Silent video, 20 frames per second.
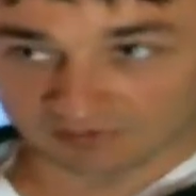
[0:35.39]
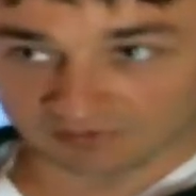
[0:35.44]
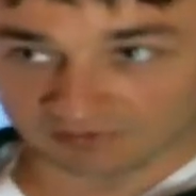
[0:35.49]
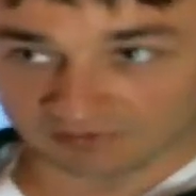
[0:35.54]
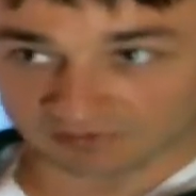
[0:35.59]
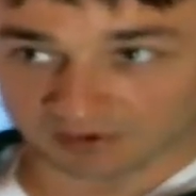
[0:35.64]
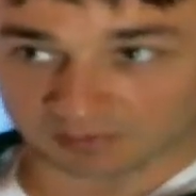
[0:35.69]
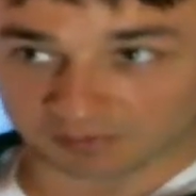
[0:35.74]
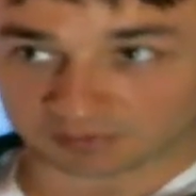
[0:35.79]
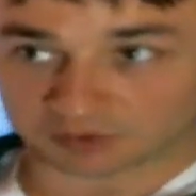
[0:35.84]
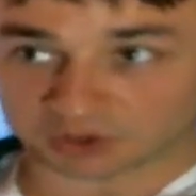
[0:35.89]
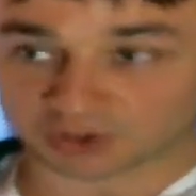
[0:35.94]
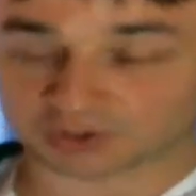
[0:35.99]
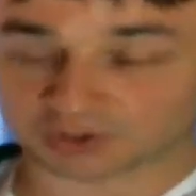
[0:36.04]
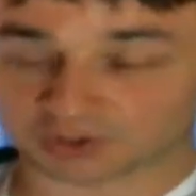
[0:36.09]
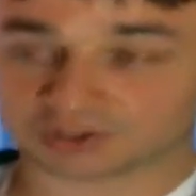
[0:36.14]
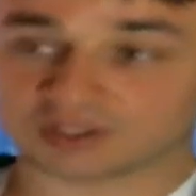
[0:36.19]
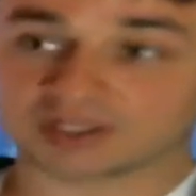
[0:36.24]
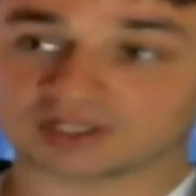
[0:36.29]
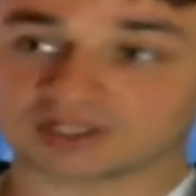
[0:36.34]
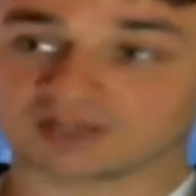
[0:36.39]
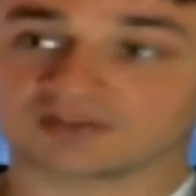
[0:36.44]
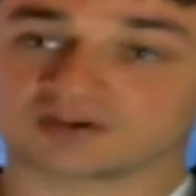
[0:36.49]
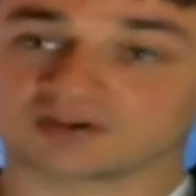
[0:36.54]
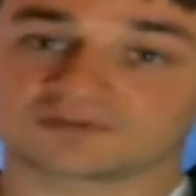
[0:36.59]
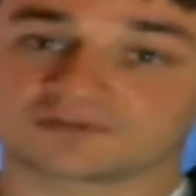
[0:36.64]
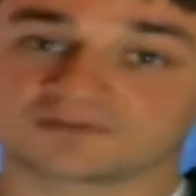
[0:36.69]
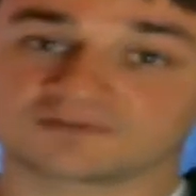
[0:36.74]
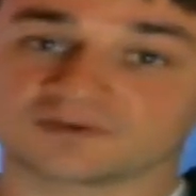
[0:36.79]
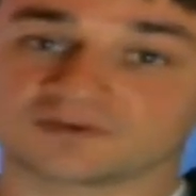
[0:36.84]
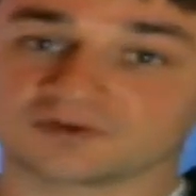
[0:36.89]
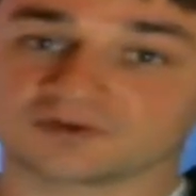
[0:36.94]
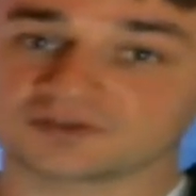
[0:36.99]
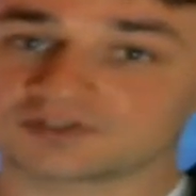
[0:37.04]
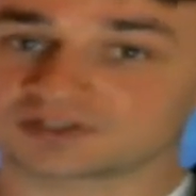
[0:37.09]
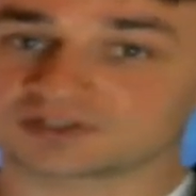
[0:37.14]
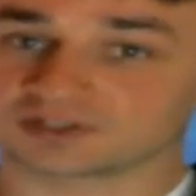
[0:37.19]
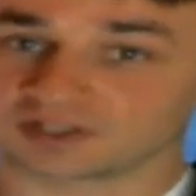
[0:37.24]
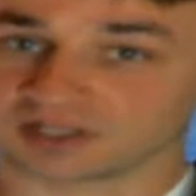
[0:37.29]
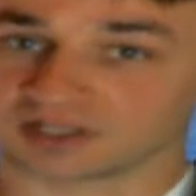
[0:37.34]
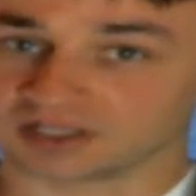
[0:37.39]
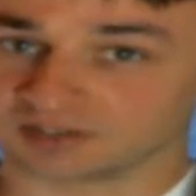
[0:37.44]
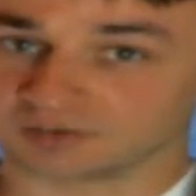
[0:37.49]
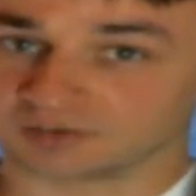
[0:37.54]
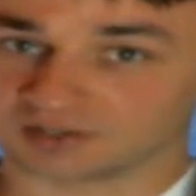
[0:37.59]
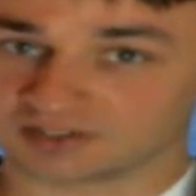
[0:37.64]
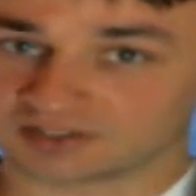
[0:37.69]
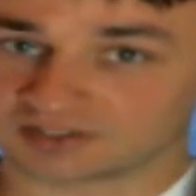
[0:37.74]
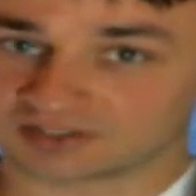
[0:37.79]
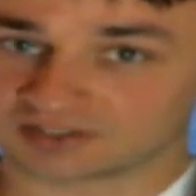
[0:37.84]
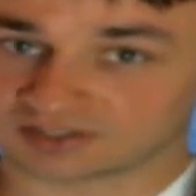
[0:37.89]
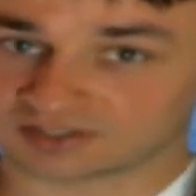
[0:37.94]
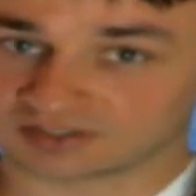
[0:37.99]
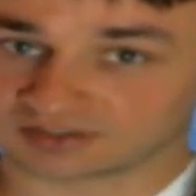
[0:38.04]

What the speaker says: from learning their first language,